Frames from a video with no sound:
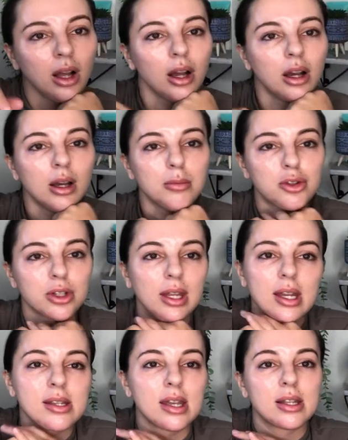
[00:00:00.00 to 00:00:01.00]
Um,
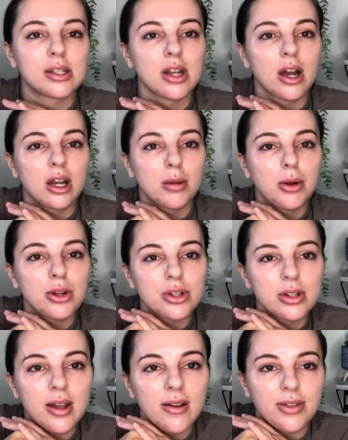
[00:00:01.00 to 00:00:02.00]
said it's not commercial
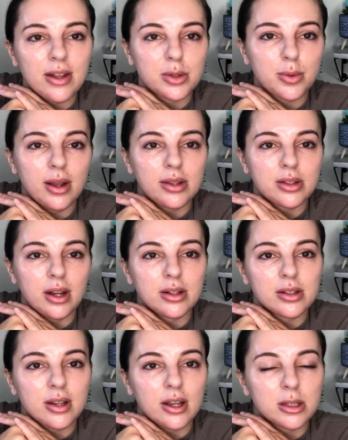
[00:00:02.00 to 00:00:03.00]
enough, that's why it's not
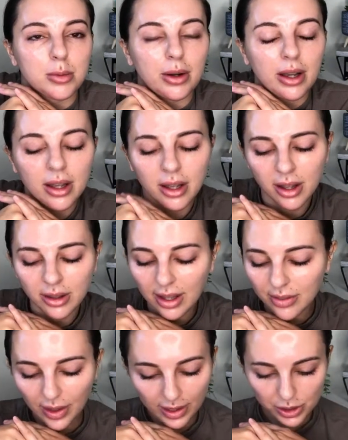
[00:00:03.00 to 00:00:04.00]
discussed more. Yeah,
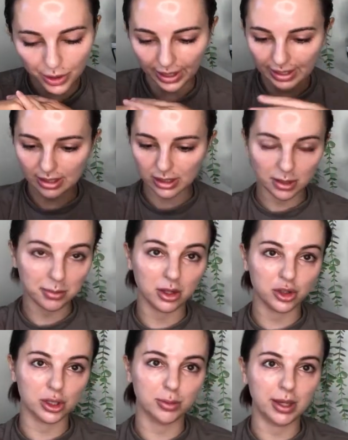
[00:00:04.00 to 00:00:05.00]
that's crazy to me
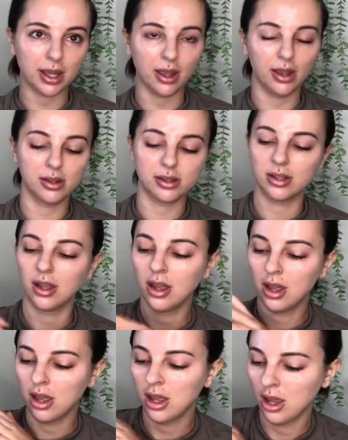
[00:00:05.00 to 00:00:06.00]
just because
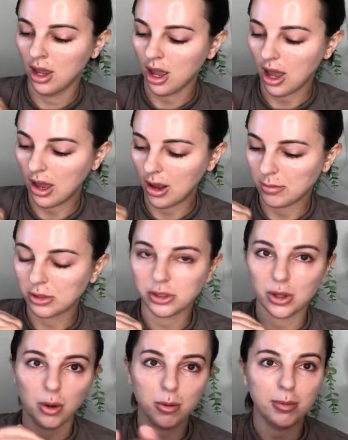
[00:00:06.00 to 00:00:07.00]
um,
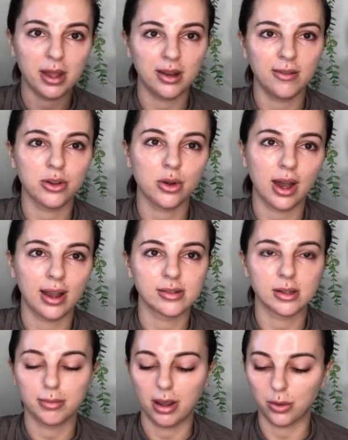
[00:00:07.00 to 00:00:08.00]
so many of you guys
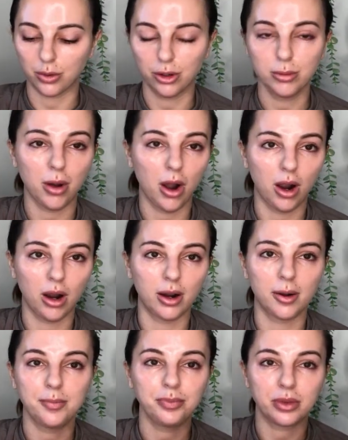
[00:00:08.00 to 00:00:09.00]
in my group
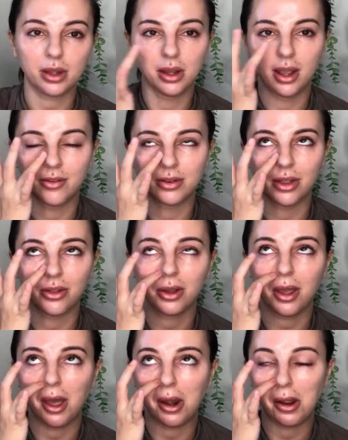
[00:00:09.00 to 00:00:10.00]
are, I have another
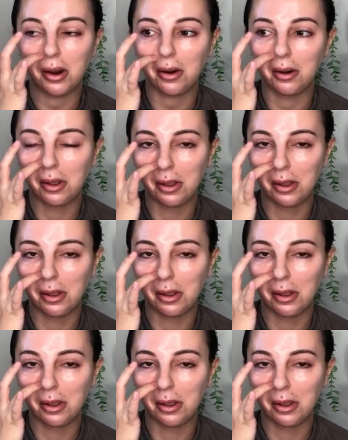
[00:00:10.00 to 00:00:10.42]
cat here,